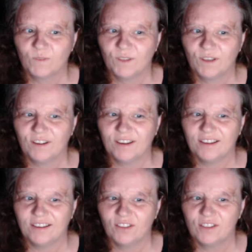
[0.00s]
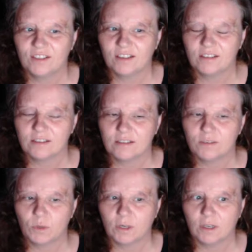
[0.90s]
Okay, it looks like this is
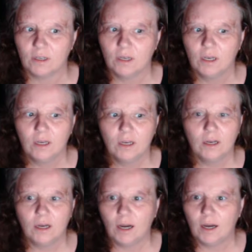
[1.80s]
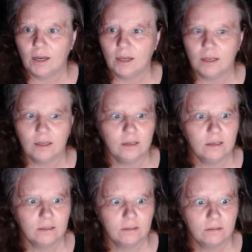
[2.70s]
working.
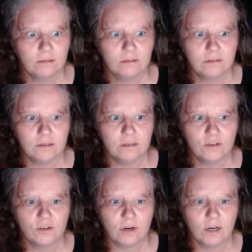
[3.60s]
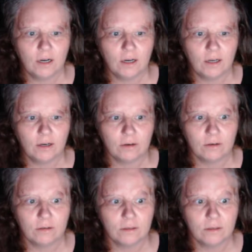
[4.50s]
I did try
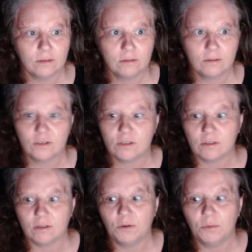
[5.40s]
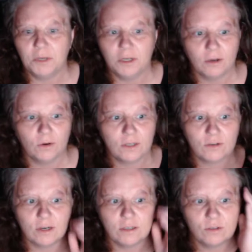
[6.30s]
early, just a little bit ago, I
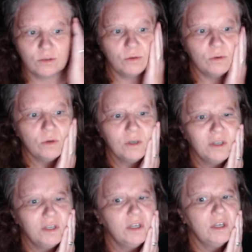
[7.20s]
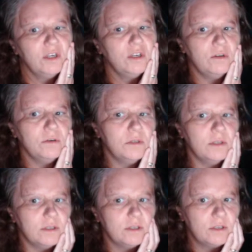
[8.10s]
tried to use
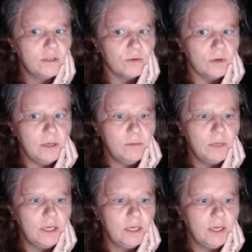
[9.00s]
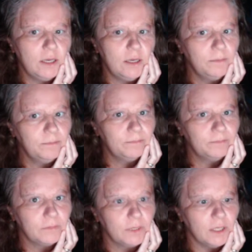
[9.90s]
the stream key
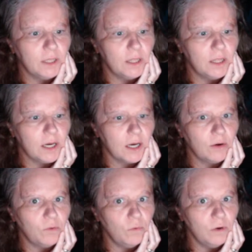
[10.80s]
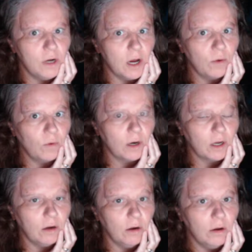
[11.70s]
and that would not work
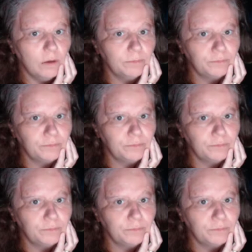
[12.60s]
at all.